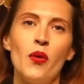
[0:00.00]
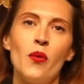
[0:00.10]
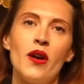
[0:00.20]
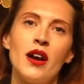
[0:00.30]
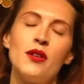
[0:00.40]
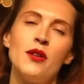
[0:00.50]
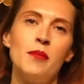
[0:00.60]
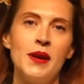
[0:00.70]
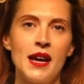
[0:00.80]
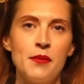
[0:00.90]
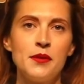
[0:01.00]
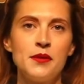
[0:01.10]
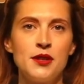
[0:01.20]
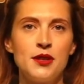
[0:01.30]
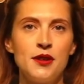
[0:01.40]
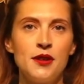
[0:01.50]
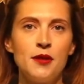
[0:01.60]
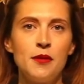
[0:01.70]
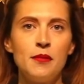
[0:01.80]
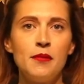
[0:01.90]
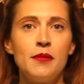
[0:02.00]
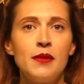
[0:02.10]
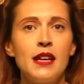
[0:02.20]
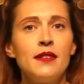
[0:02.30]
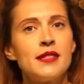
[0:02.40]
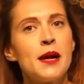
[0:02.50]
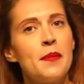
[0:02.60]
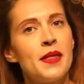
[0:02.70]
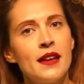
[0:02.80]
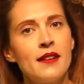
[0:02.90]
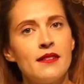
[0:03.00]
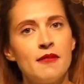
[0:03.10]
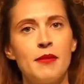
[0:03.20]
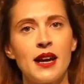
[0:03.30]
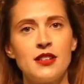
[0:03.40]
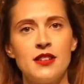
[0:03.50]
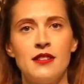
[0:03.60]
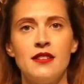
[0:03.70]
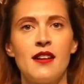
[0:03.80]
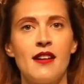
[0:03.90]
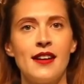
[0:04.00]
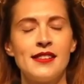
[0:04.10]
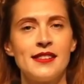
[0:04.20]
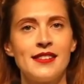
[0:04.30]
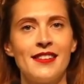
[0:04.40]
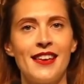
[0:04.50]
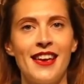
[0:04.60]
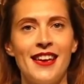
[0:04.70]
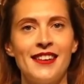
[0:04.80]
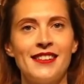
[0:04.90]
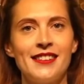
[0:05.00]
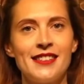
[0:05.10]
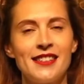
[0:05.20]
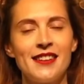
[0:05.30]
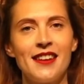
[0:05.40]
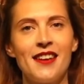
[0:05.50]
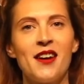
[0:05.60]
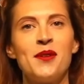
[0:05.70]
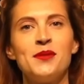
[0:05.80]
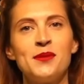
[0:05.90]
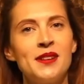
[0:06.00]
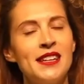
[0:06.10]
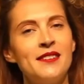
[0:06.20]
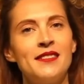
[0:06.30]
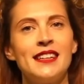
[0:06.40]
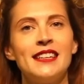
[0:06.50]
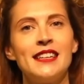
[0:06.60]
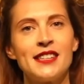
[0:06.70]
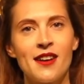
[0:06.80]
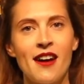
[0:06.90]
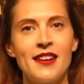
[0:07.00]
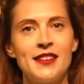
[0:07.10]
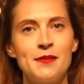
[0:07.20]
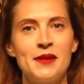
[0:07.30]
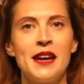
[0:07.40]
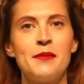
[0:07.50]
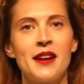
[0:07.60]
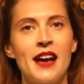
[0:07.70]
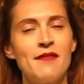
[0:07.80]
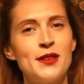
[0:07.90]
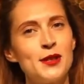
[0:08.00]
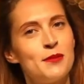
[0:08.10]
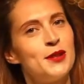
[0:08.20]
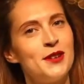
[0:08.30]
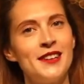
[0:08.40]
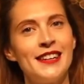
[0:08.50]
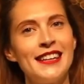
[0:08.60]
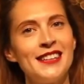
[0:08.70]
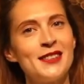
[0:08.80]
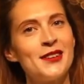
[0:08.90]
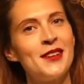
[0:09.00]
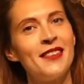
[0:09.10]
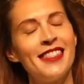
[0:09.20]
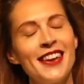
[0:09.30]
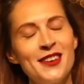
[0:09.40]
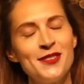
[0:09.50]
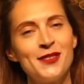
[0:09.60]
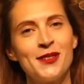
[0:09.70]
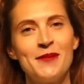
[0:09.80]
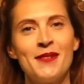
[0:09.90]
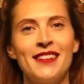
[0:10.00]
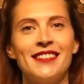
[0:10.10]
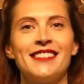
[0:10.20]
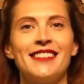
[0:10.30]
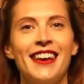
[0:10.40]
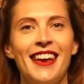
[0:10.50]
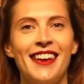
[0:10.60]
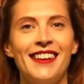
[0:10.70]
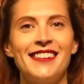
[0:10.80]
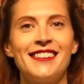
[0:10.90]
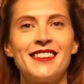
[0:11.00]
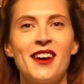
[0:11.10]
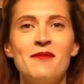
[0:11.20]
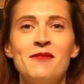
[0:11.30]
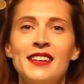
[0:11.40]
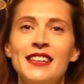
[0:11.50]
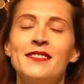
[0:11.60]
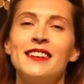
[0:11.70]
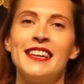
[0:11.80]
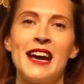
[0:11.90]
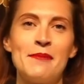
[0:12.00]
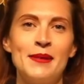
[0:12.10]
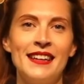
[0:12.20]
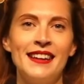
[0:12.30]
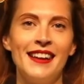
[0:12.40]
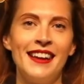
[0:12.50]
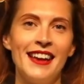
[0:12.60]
where I could be able to give something back to you guys. And I was really, really excited to be able to have this opportunity. So thank you so much. And I'm really, really happy